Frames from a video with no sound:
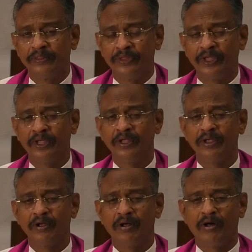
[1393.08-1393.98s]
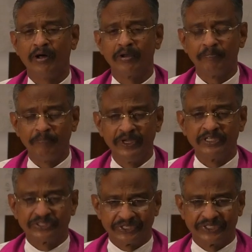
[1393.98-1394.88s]
They are
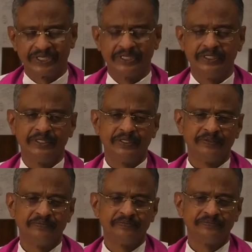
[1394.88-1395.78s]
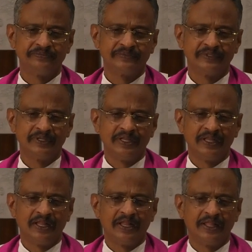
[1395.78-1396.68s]
being threatened.
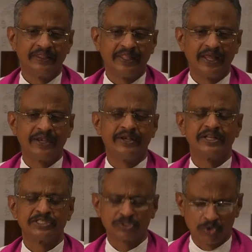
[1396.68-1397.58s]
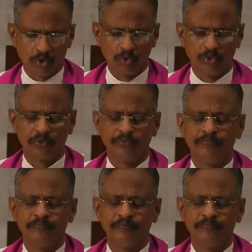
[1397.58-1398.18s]
Their dress code,